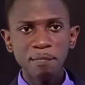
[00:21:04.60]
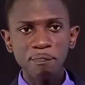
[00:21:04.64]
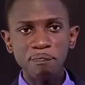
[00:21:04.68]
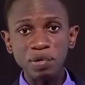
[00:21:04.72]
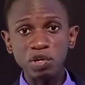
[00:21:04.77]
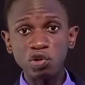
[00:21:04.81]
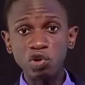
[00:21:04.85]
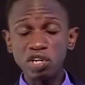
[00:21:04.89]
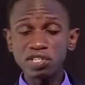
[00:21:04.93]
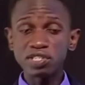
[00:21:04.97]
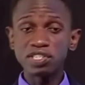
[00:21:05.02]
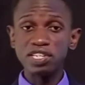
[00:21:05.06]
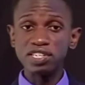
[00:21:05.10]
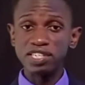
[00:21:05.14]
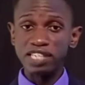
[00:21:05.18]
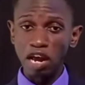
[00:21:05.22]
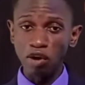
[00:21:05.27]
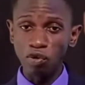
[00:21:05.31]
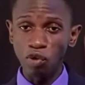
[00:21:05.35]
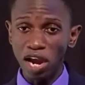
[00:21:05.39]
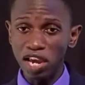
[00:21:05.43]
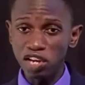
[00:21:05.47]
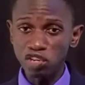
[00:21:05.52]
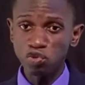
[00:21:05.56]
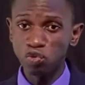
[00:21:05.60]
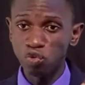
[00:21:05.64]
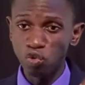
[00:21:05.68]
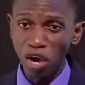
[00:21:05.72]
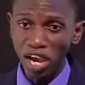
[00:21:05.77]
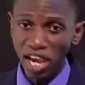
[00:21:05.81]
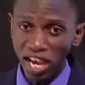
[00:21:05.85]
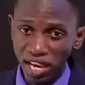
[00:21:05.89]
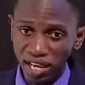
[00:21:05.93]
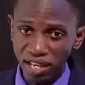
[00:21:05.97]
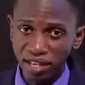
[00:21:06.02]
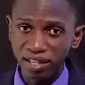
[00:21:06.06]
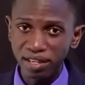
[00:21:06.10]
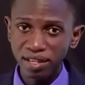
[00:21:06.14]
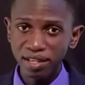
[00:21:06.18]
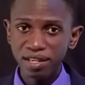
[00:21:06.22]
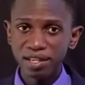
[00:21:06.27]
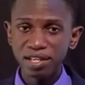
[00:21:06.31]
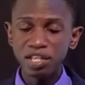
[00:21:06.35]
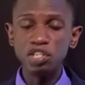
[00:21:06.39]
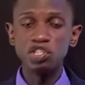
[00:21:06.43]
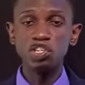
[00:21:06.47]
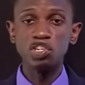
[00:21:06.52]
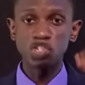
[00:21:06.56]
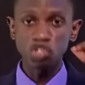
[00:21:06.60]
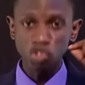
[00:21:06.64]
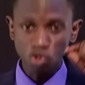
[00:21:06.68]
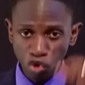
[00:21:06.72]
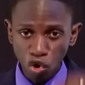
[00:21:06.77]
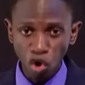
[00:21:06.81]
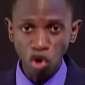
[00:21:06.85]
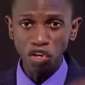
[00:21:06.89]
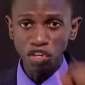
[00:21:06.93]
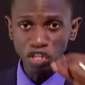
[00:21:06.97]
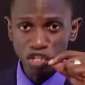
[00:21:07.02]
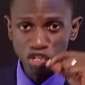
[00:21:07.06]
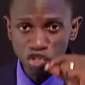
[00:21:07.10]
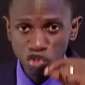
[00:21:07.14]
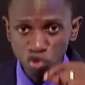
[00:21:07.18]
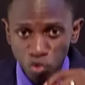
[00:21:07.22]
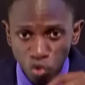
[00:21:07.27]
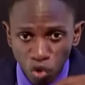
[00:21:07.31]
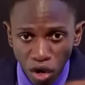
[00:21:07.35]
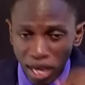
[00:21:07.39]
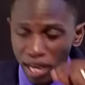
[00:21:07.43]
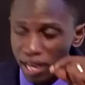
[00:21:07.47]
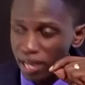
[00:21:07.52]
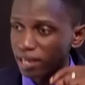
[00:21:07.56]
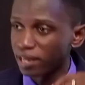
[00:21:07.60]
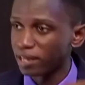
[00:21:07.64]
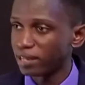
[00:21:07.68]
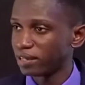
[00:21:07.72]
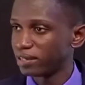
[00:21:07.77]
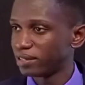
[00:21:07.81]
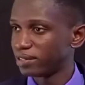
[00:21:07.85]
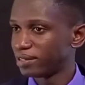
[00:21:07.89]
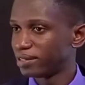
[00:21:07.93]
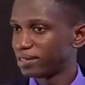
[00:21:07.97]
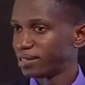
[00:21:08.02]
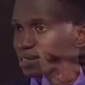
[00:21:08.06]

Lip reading: Because it is the right way. It is God's way.